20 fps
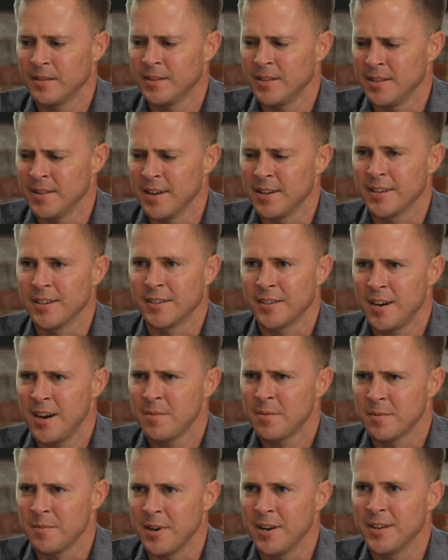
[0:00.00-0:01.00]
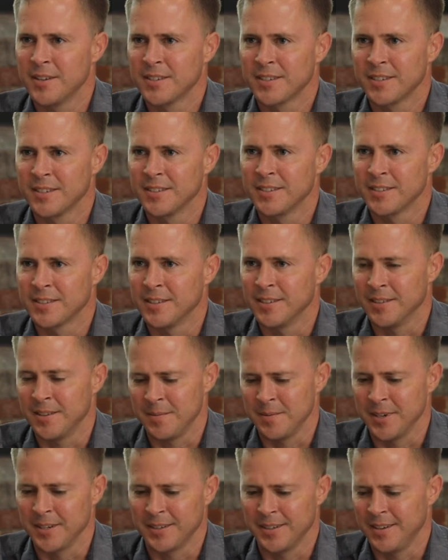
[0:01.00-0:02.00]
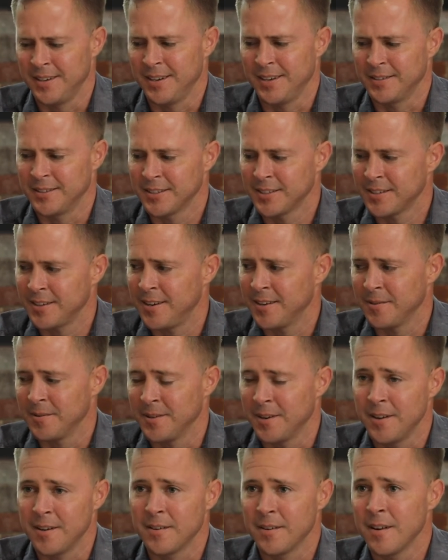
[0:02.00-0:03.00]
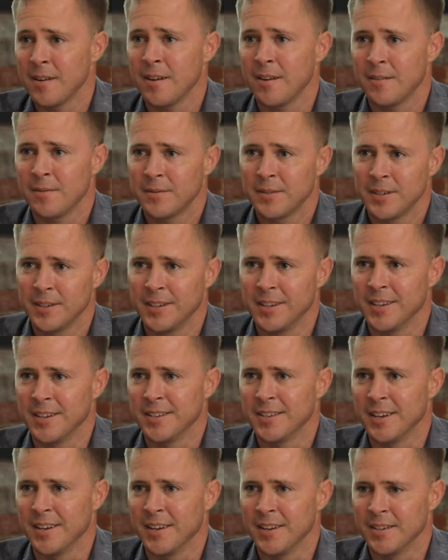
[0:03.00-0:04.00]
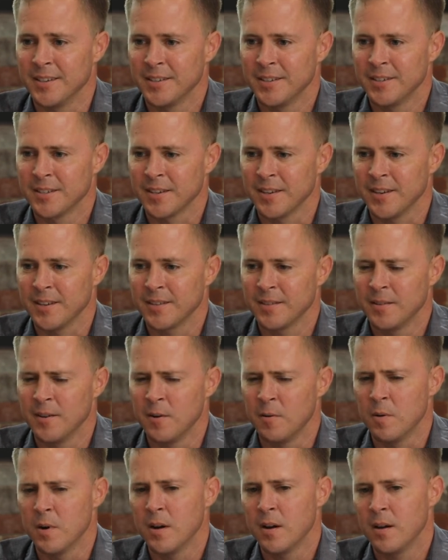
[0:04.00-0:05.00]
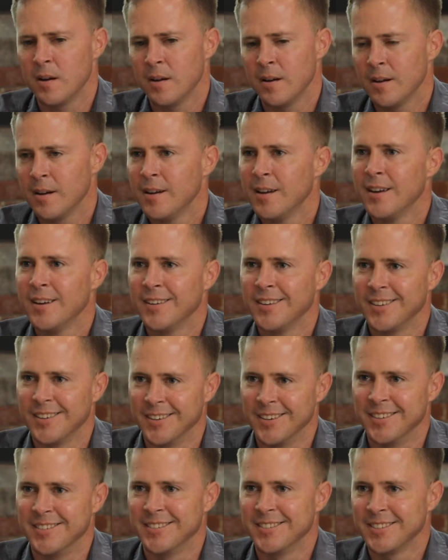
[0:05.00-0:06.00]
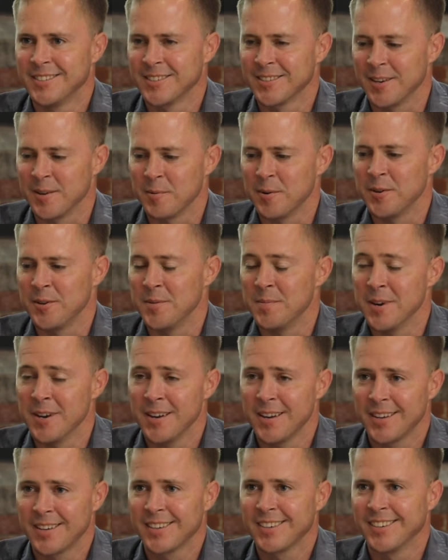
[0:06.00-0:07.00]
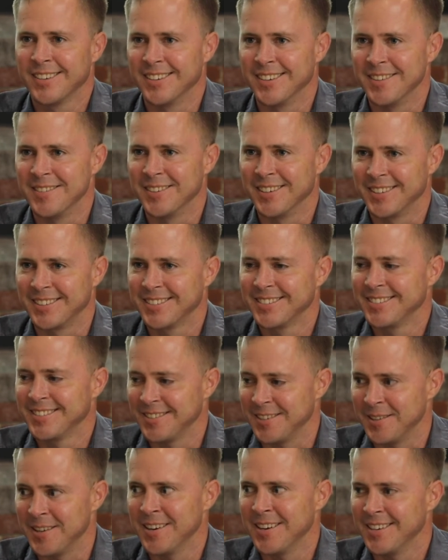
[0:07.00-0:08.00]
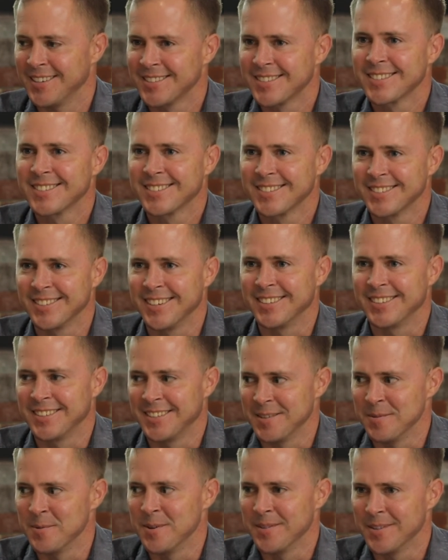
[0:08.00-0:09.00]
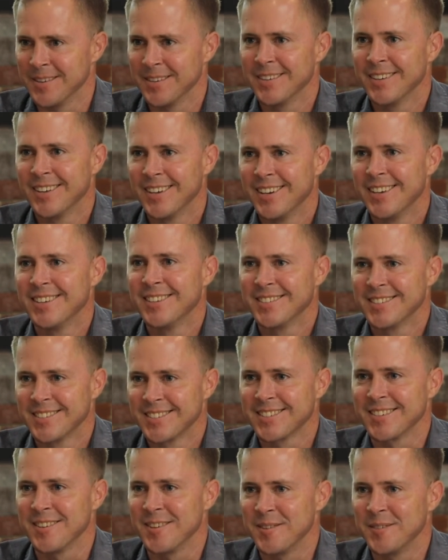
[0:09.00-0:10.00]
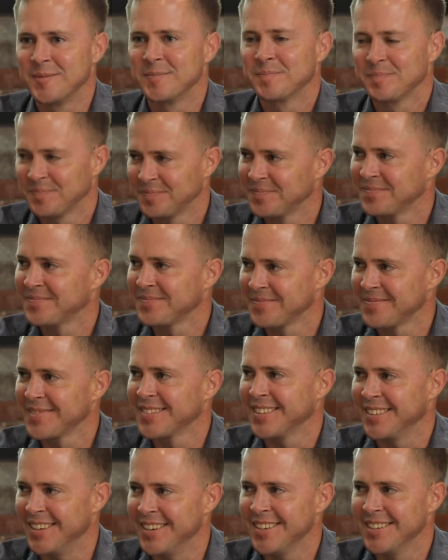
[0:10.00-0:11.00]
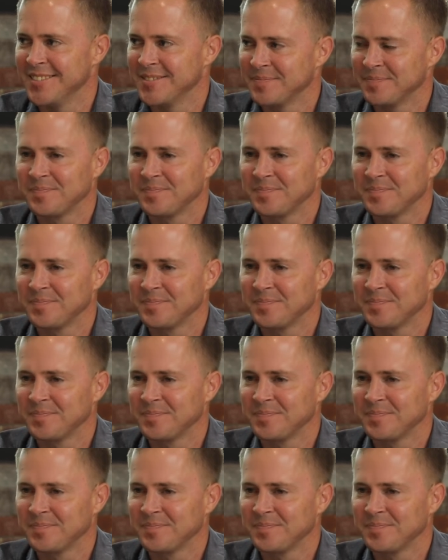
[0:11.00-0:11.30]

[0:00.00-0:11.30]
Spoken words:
didn't I get compromised? And I'm like, yeah, I just toggle it on and off. And he's like, no way. And he's like, where do you bank? And I'm like, Alliance, like, get with it. So, yeah,